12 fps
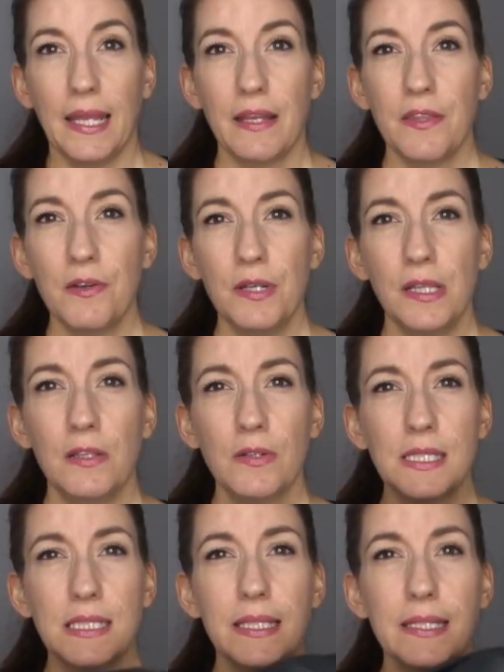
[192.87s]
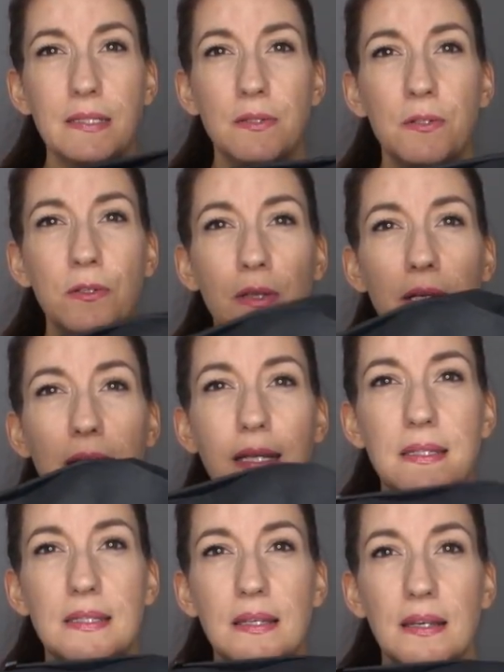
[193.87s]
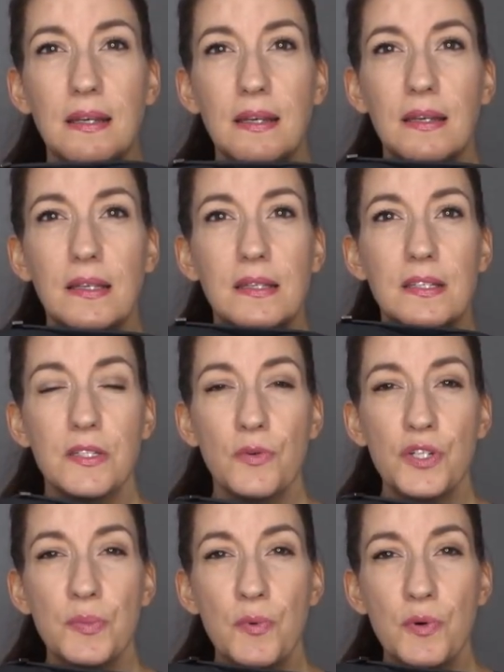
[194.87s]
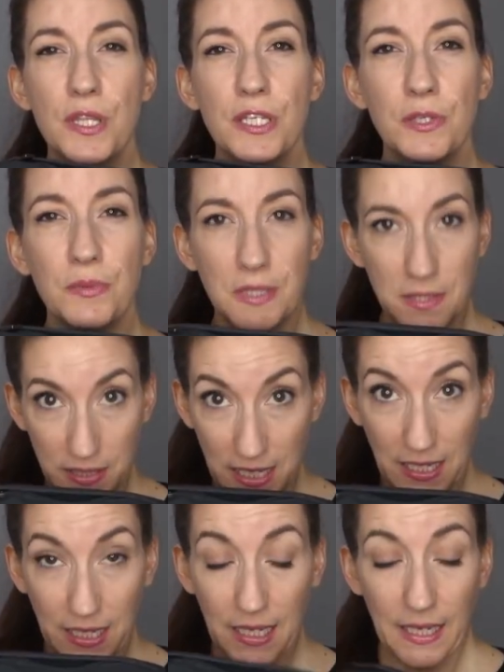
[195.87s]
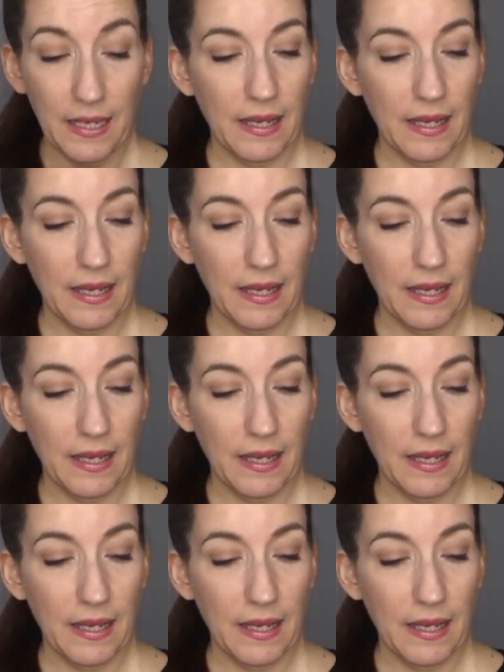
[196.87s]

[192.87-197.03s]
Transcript: And although it looks little, it stores more than you would think.